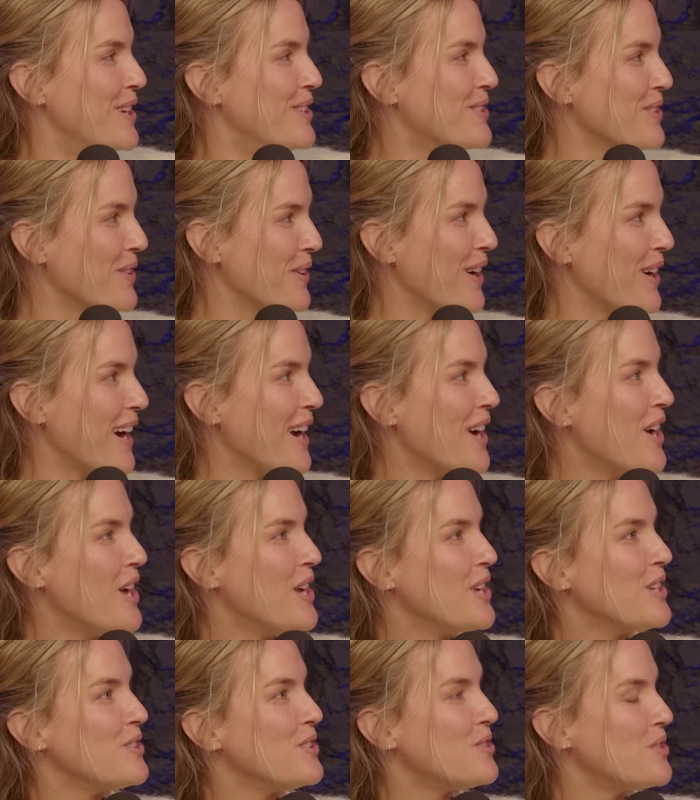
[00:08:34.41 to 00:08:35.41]
Shore
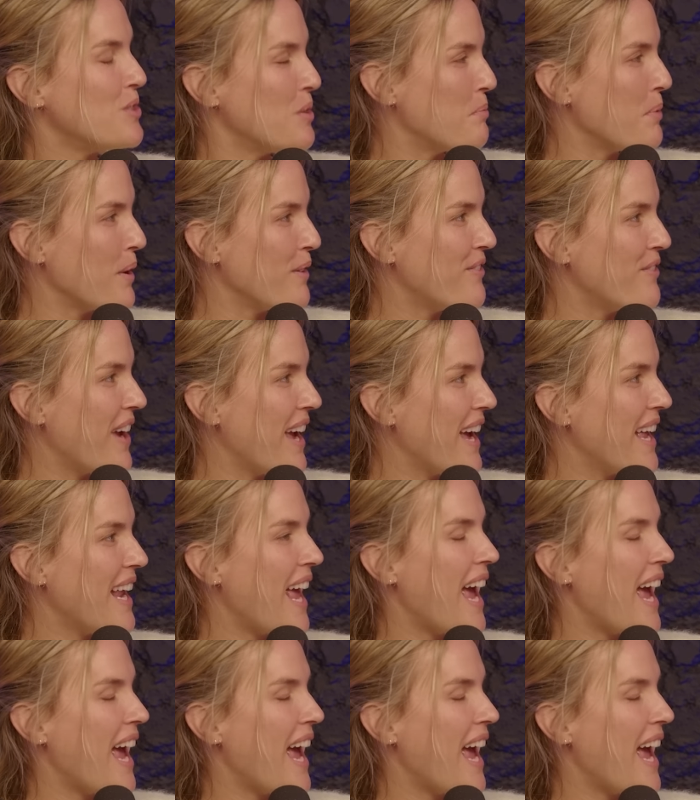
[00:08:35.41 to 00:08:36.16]
super fan,